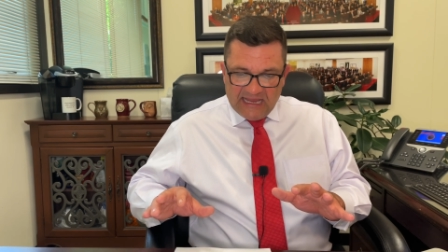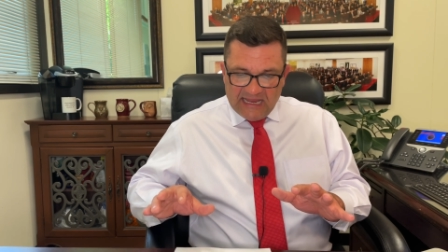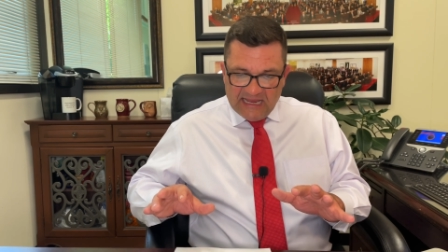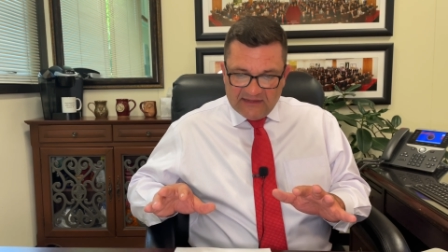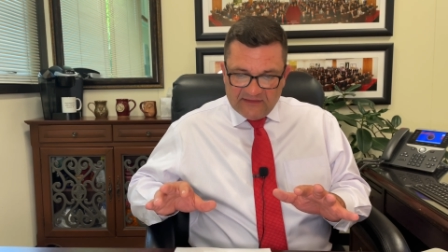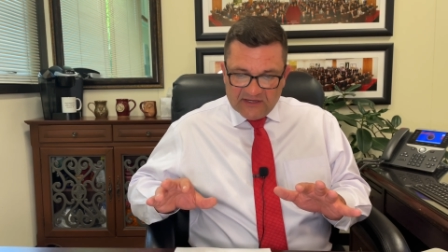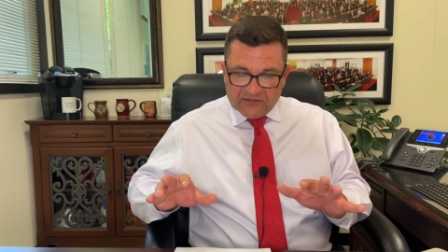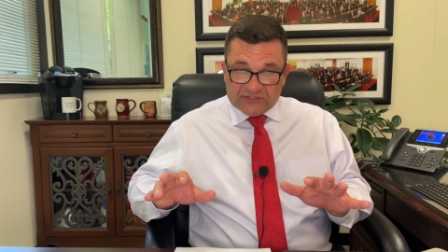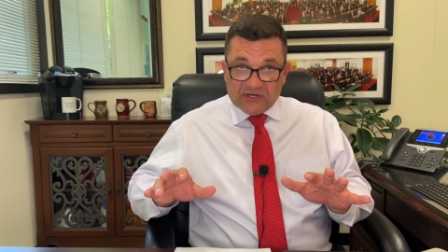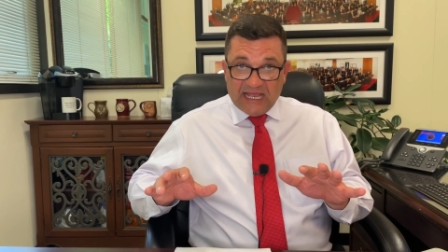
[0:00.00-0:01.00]
and
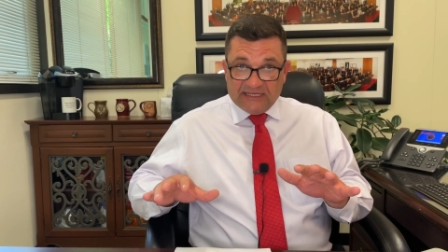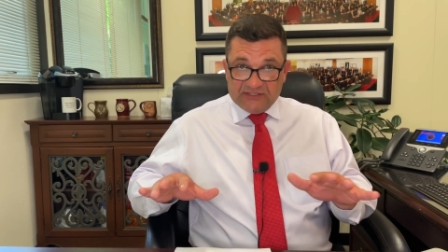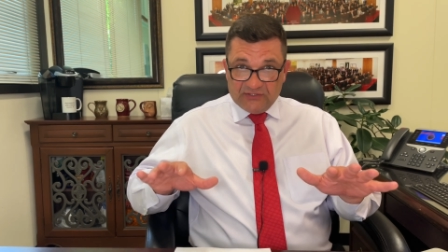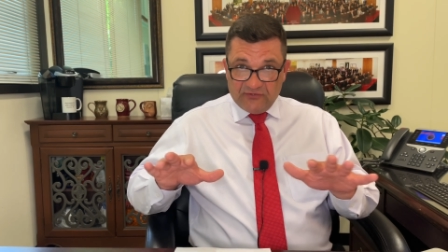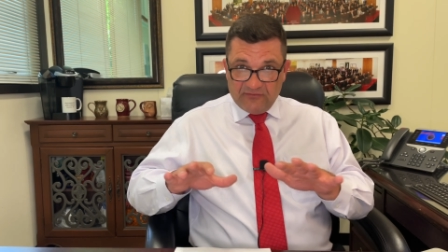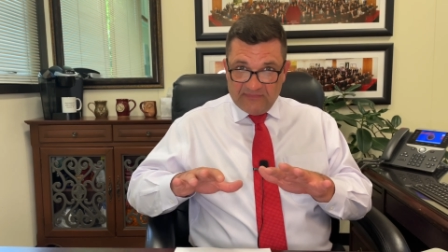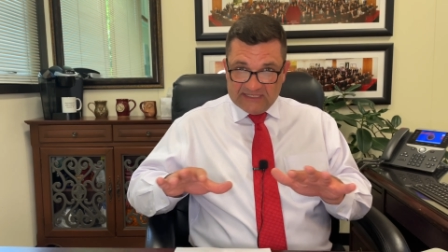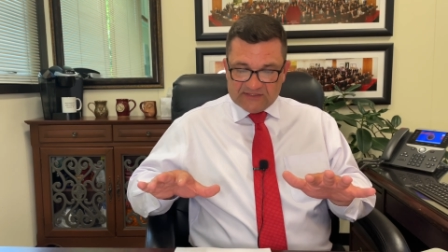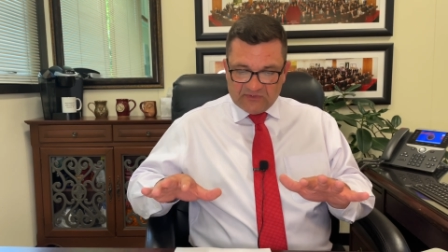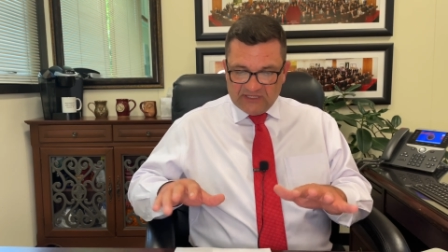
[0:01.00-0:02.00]
they're trying to
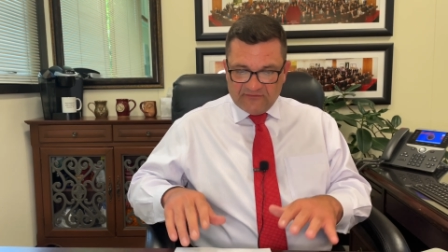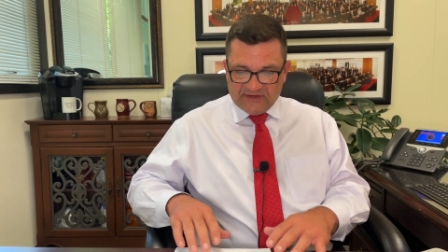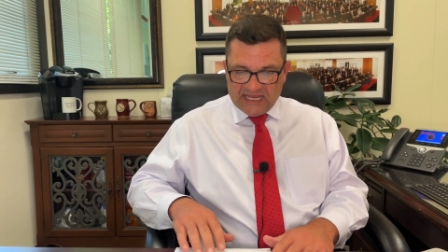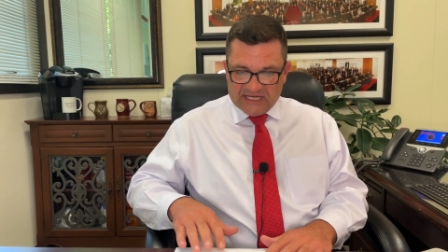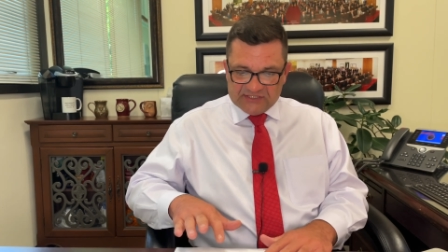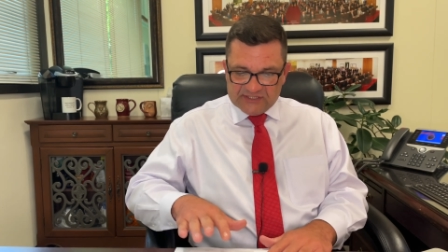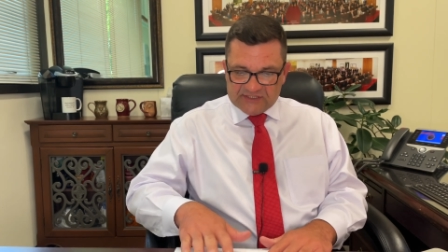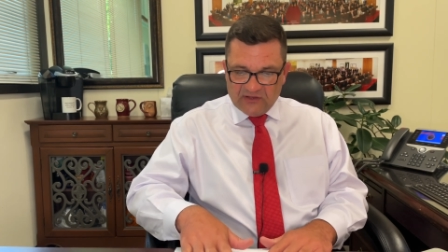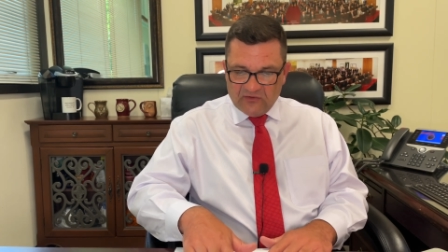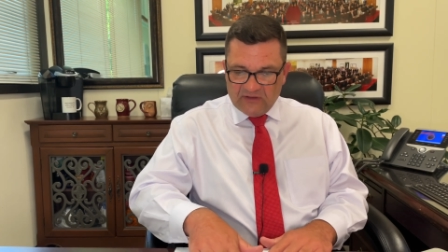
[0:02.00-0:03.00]
make some clarification.
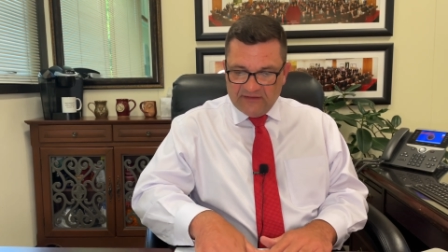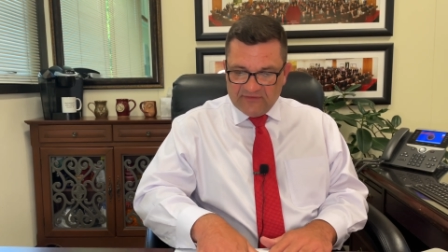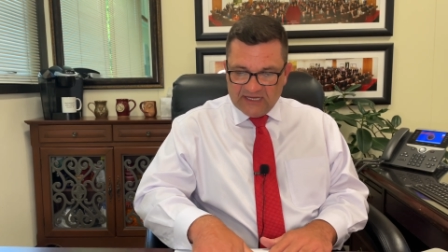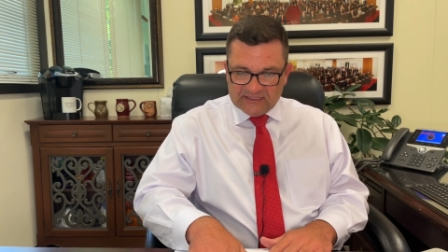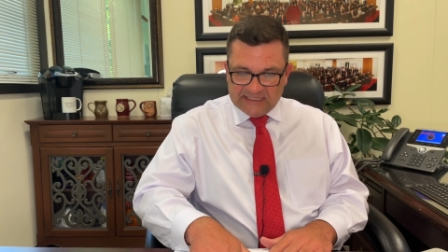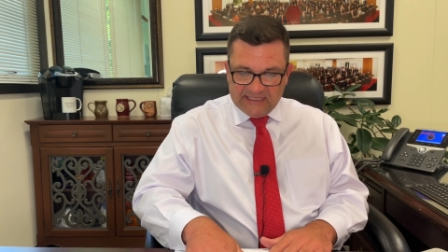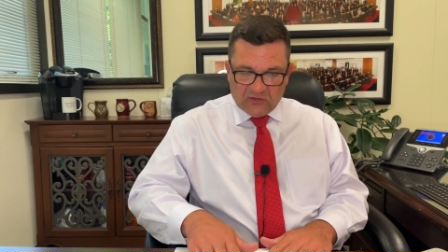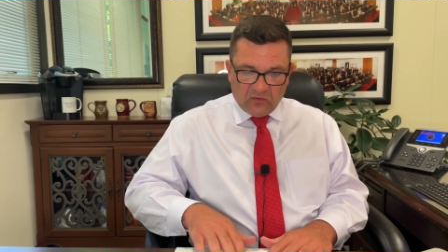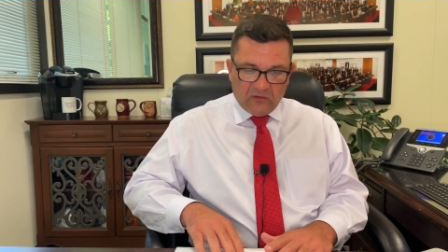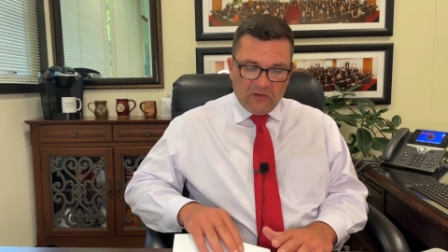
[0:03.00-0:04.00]
So a very legal